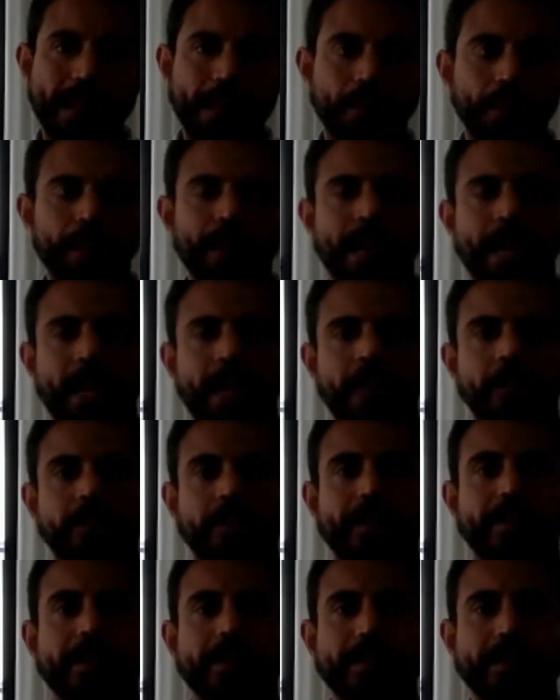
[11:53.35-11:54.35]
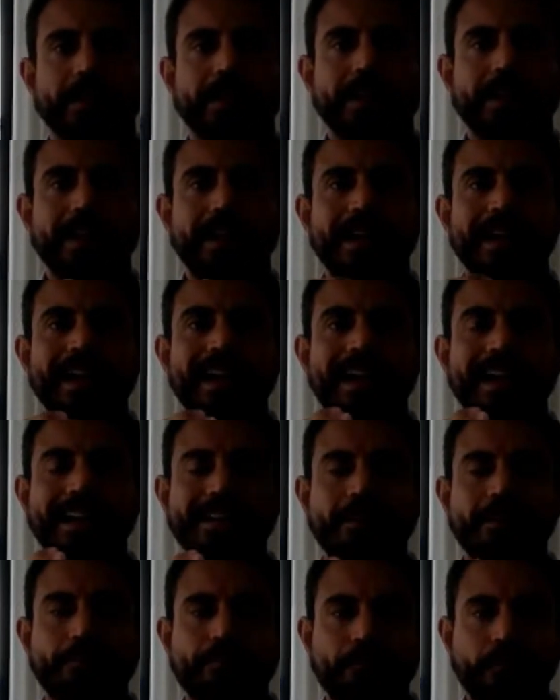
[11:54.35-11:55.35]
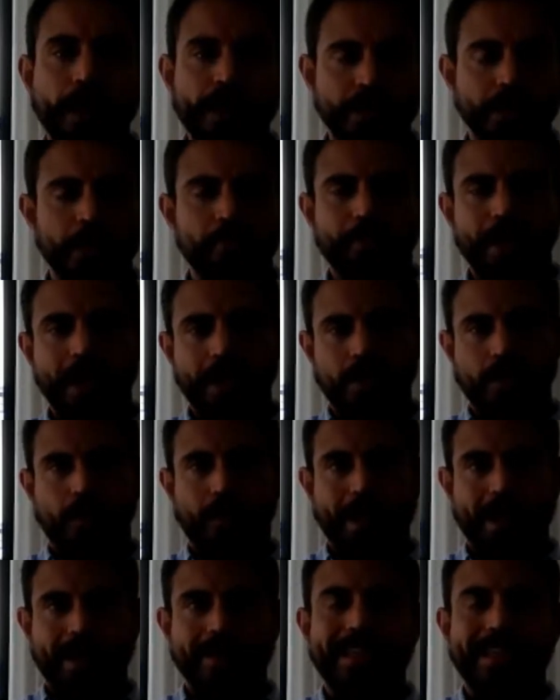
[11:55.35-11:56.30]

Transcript: able to handle it in a much better way.